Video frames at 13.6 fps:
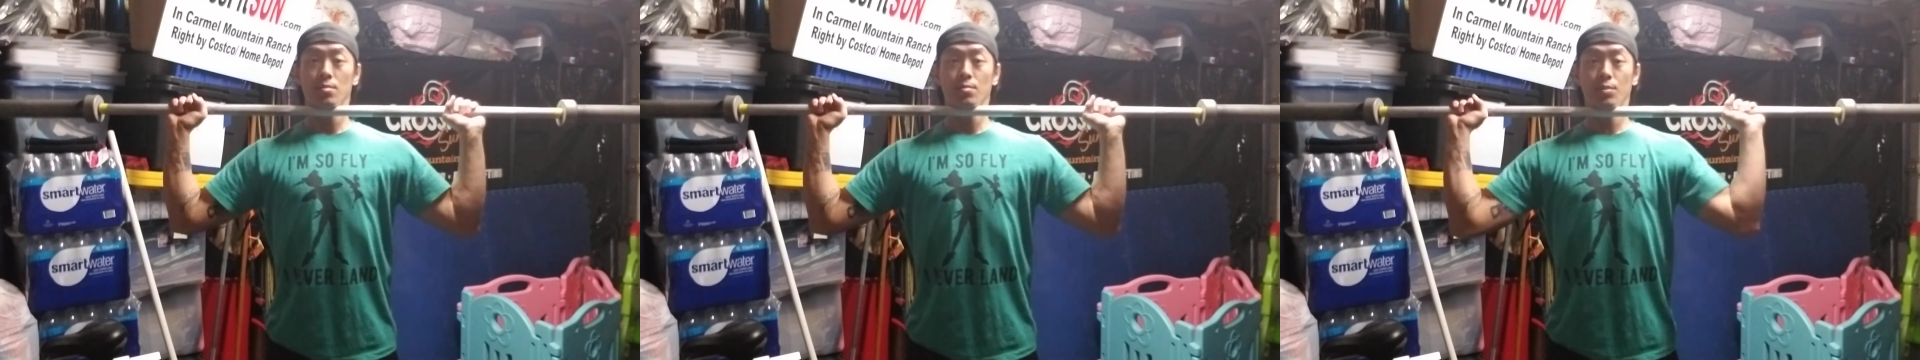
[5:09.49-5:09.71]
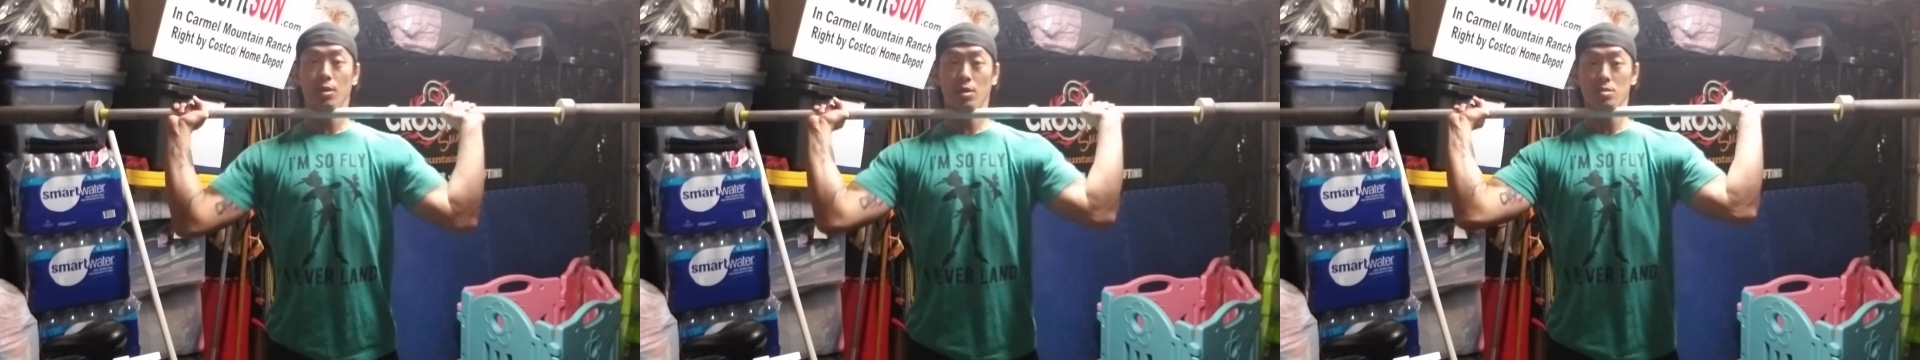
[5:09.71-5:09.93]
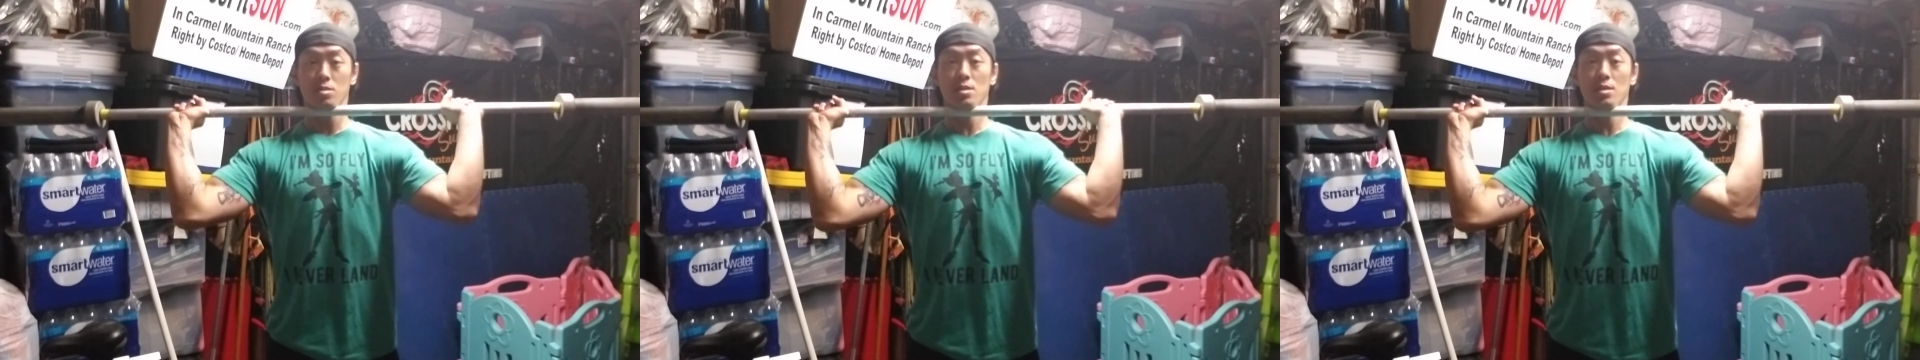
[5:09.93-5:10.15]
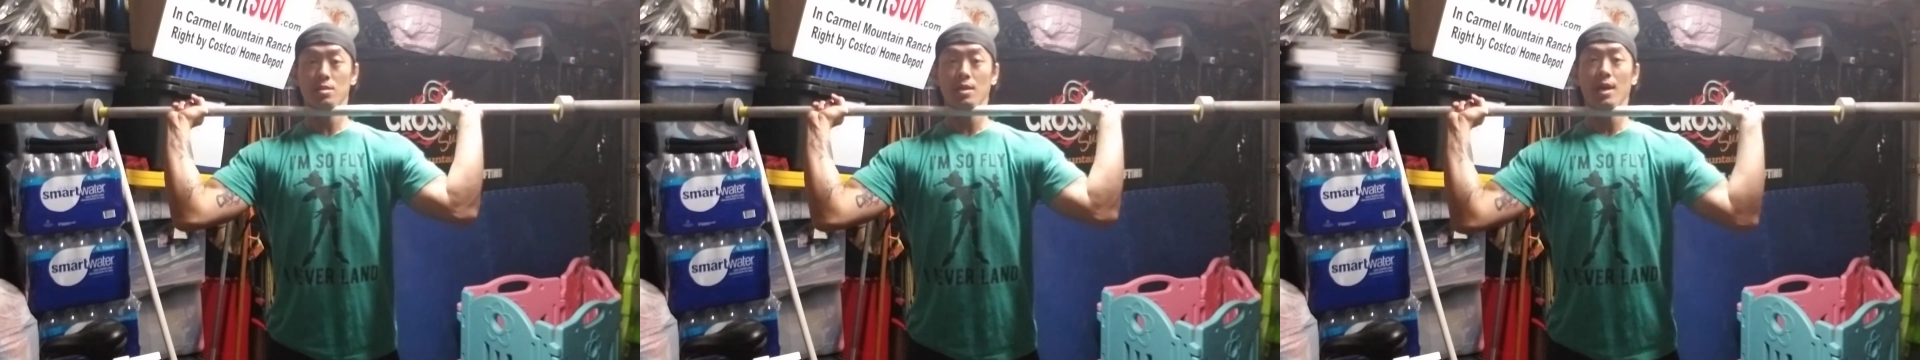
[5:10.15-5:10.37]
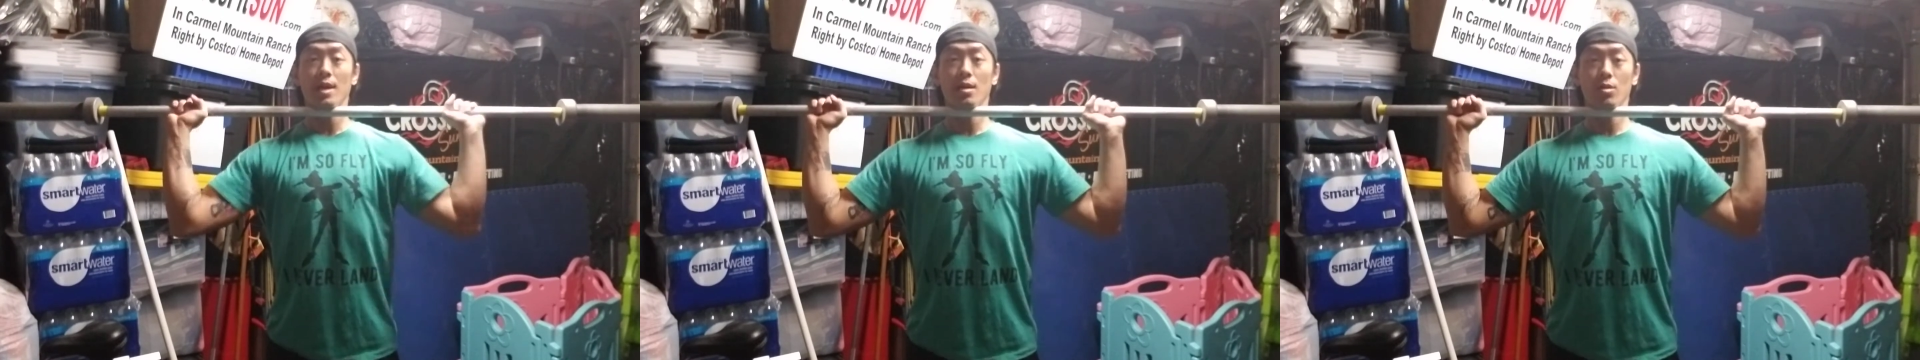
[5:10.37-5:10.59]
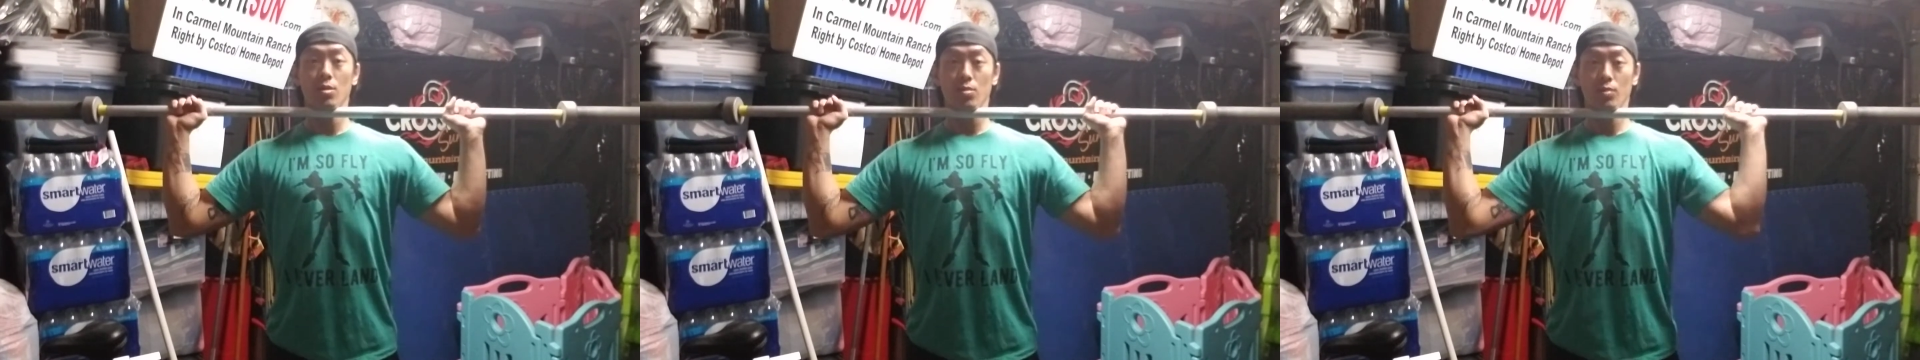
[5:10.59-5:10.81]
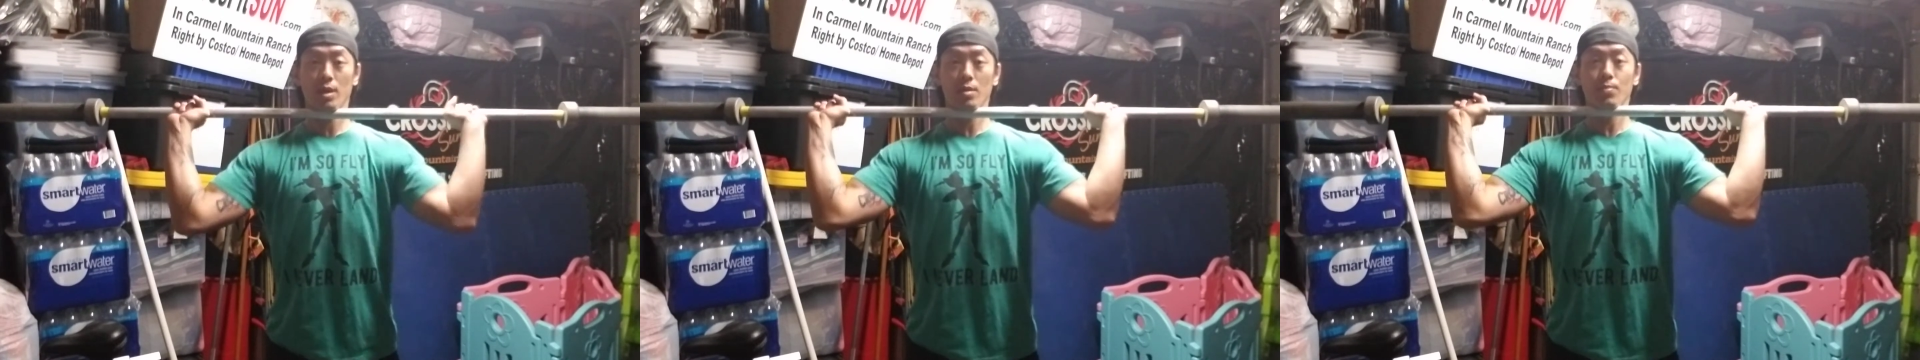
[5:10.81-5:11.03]
bar stays anchored
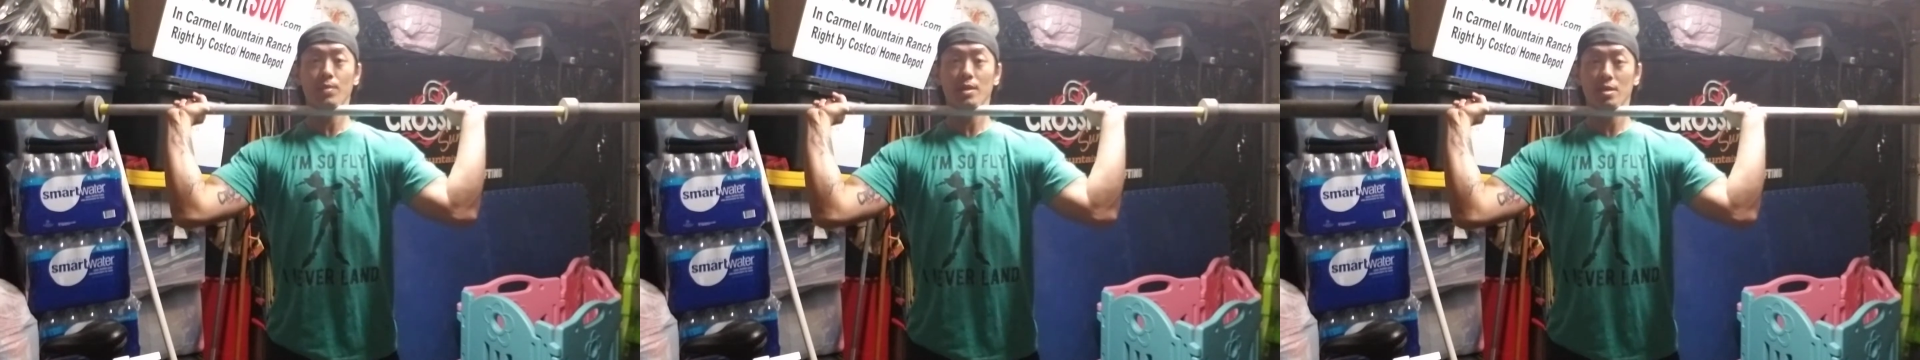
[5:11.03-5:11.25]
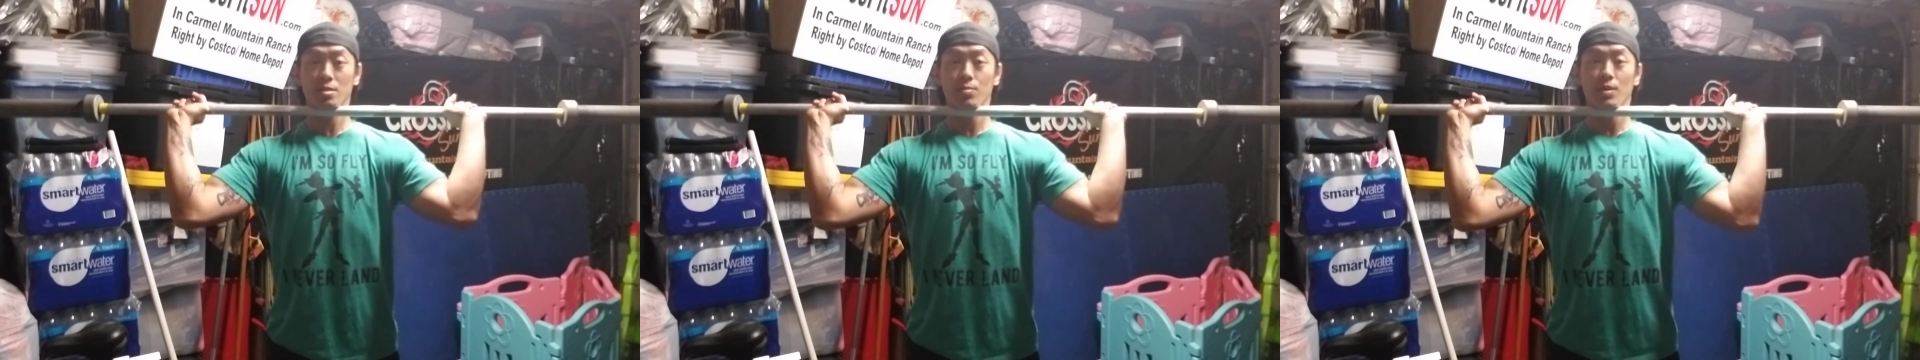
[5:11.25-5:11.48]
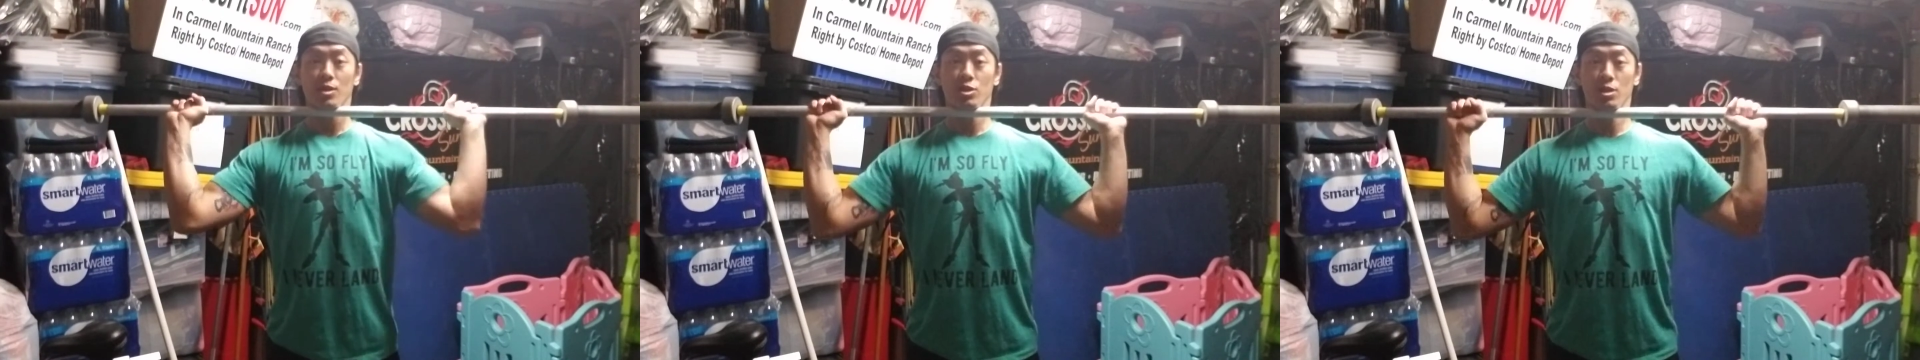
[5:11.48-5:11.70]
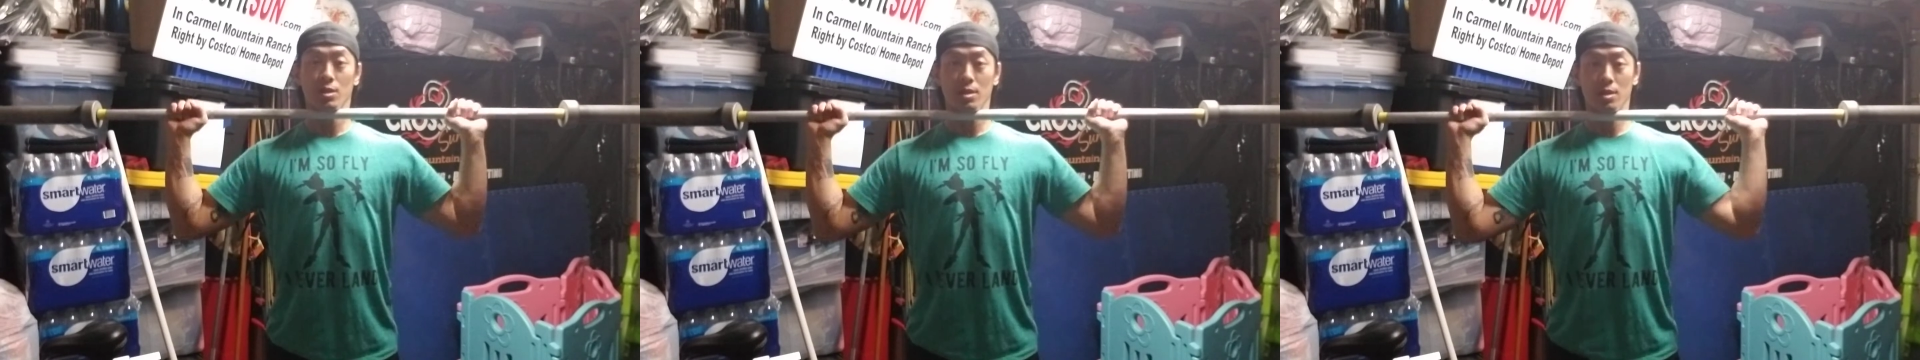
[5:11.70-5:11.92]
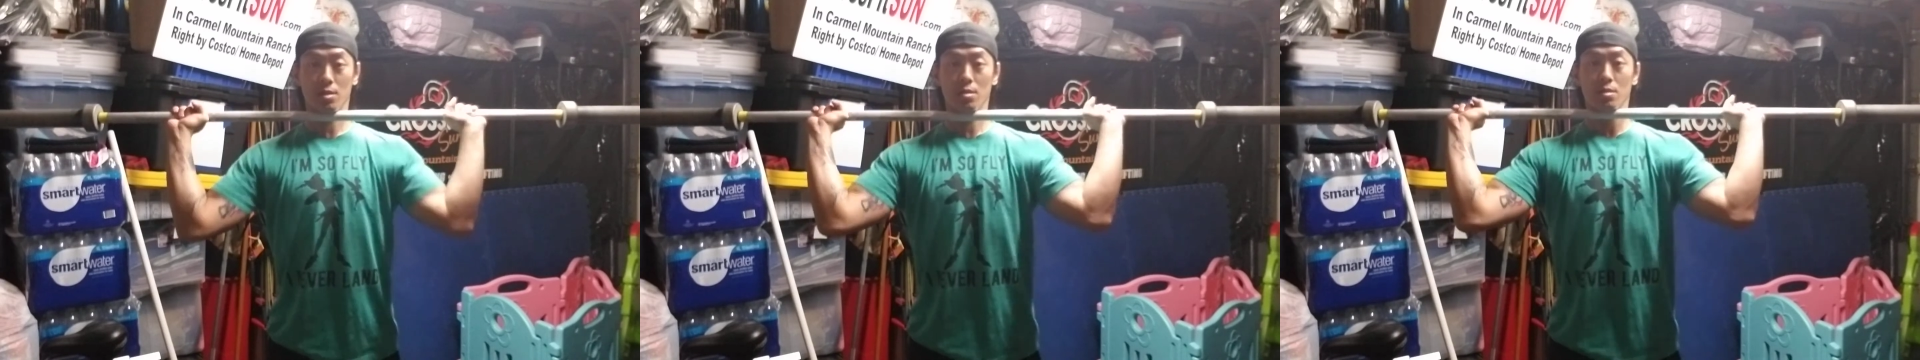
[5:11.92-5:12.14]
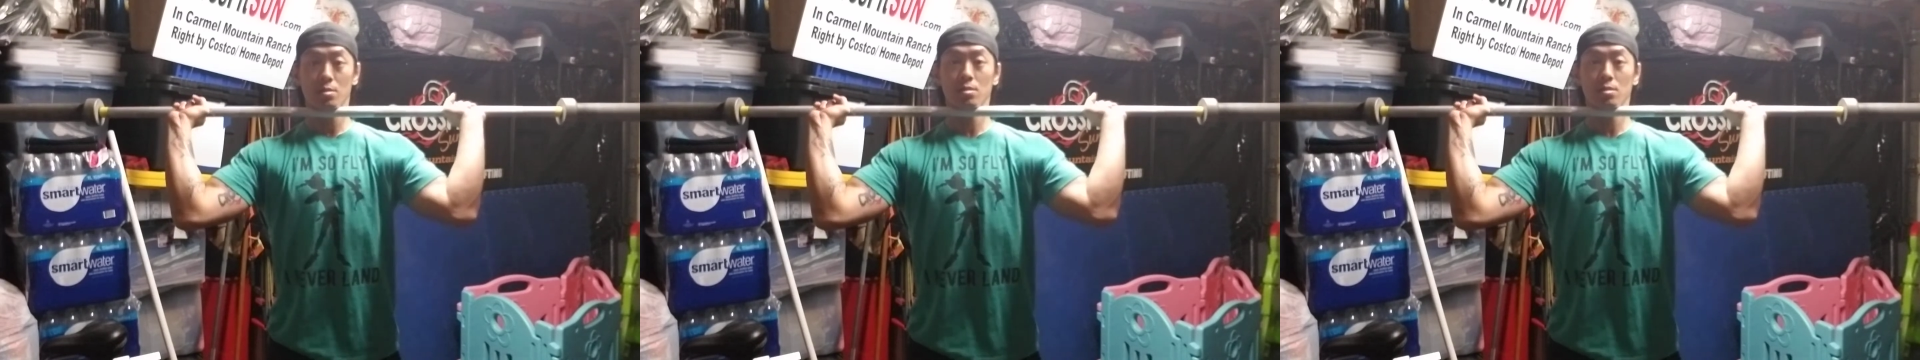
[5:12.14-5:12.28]
right up against my chin here.